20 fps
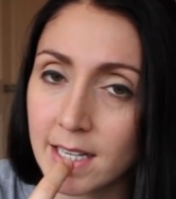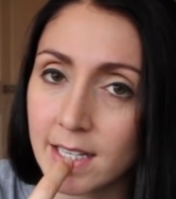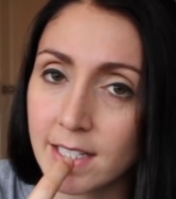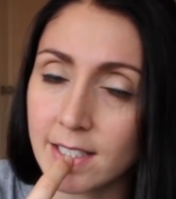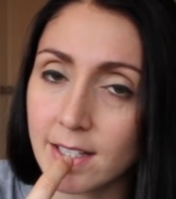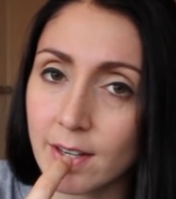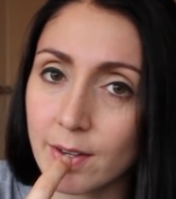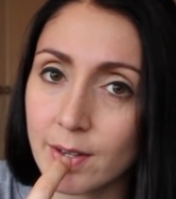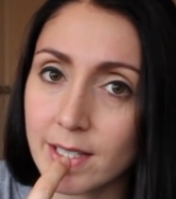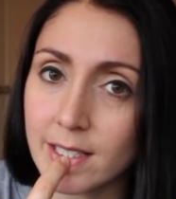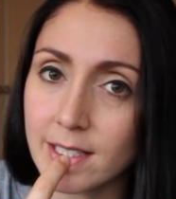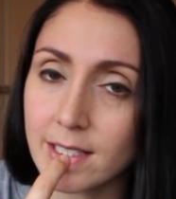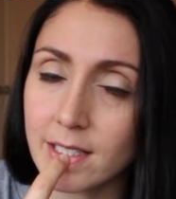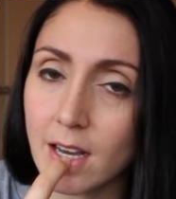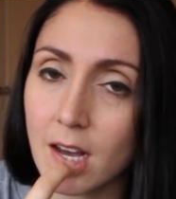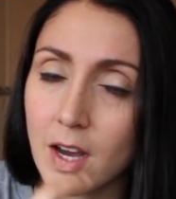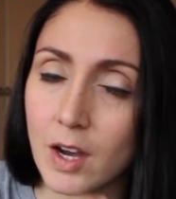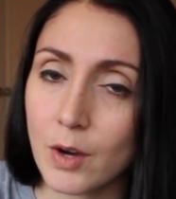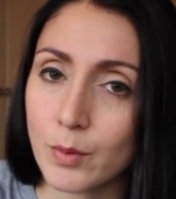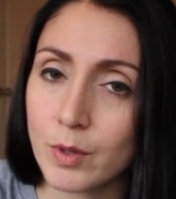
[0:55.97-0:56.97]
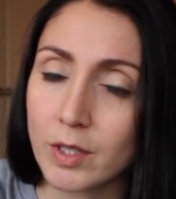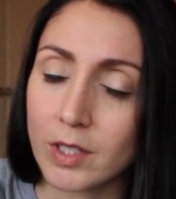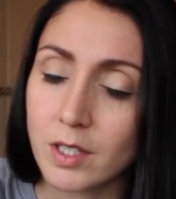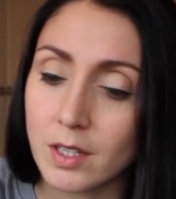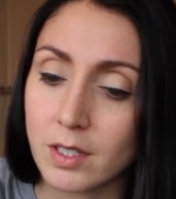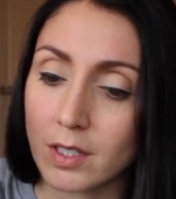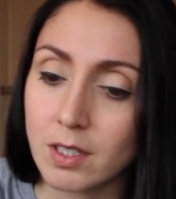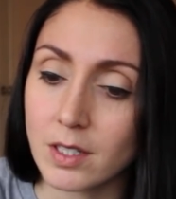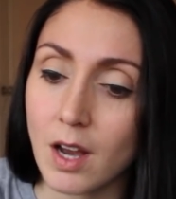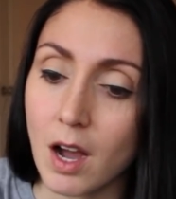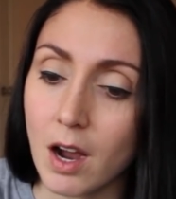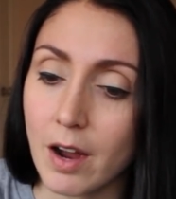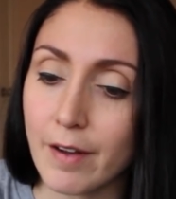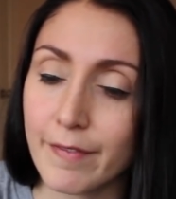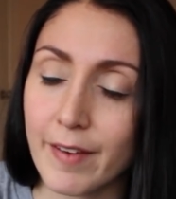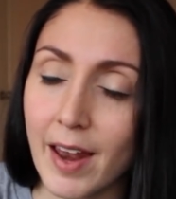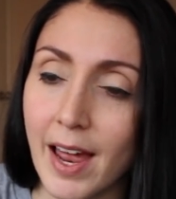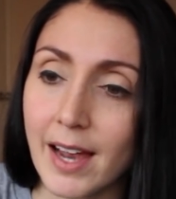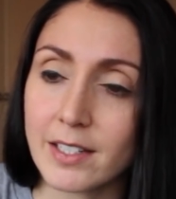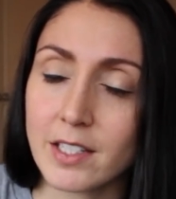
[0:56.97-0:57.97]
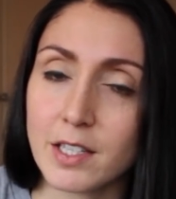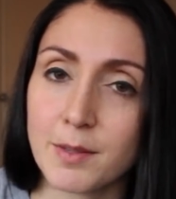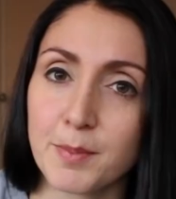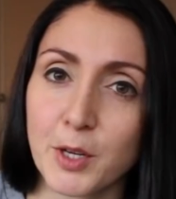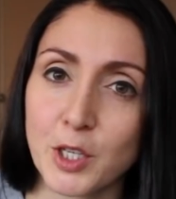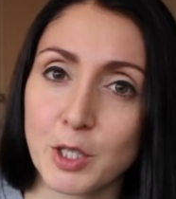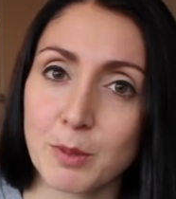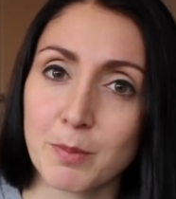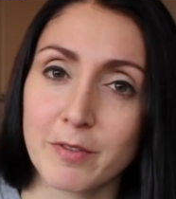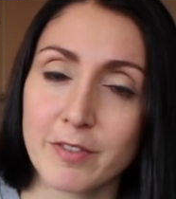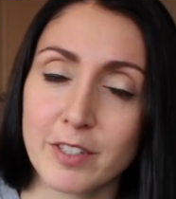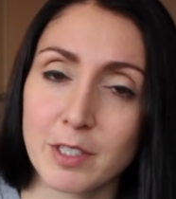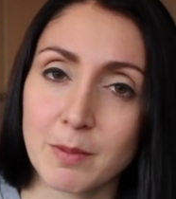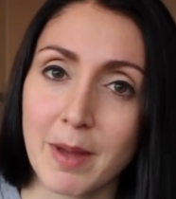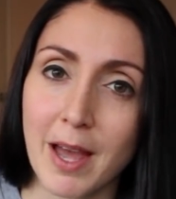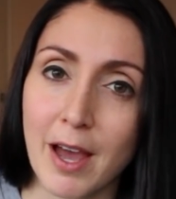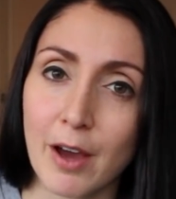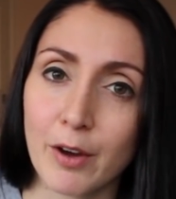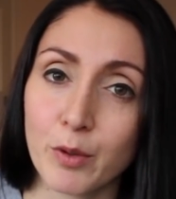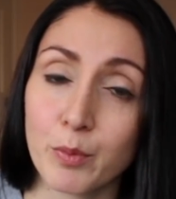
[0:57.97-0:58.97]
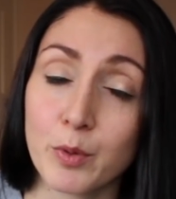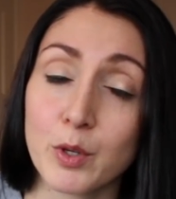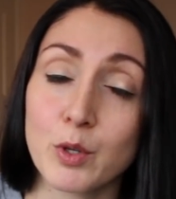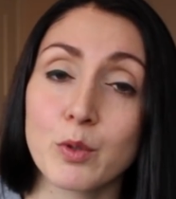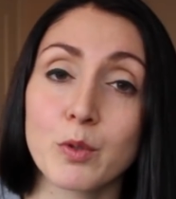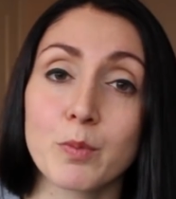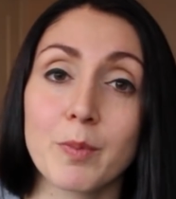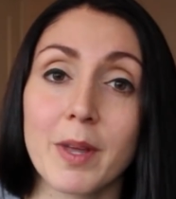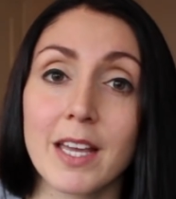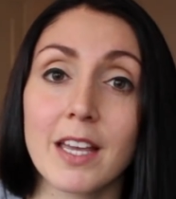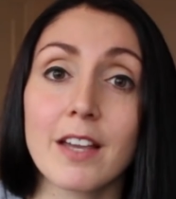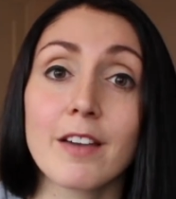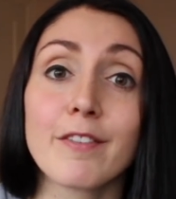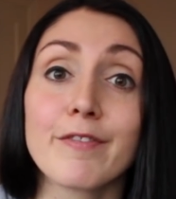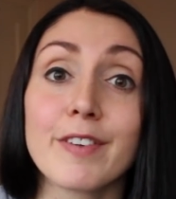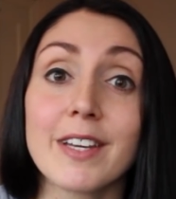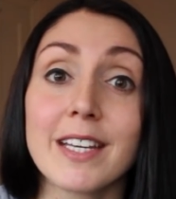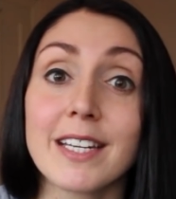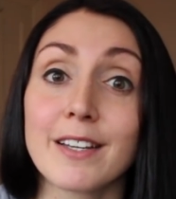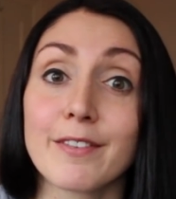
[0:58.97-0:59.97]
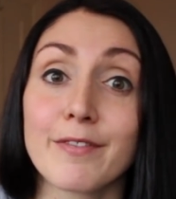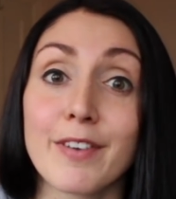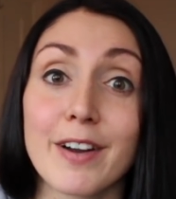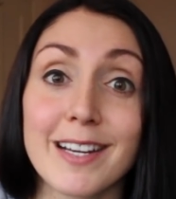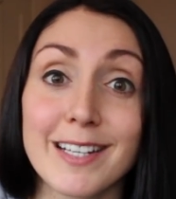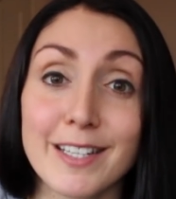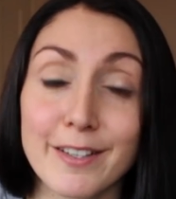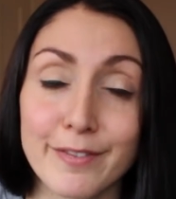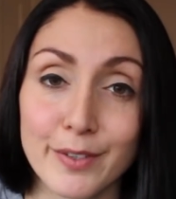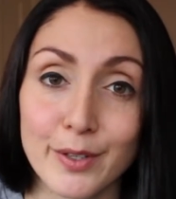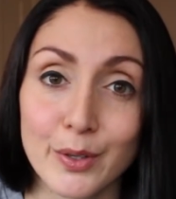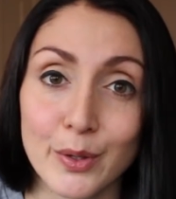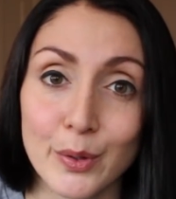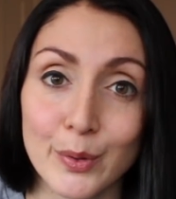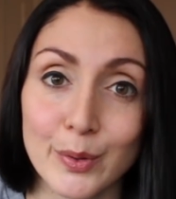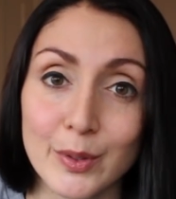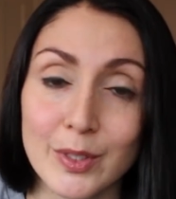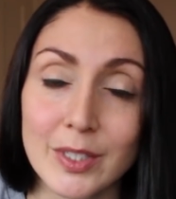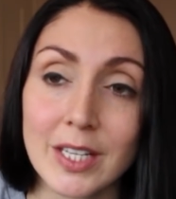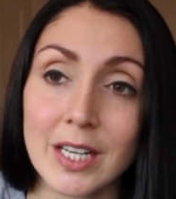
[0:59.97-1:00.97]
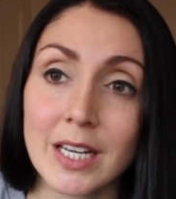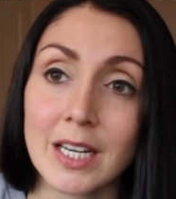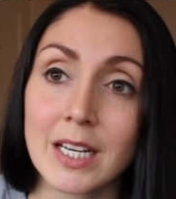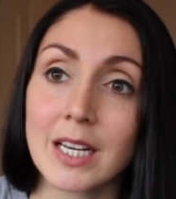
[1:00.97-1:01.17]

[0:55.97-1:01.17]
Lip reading: So his tongue was stuck flat to the bottom of his mouth, which was making feeding very difficult.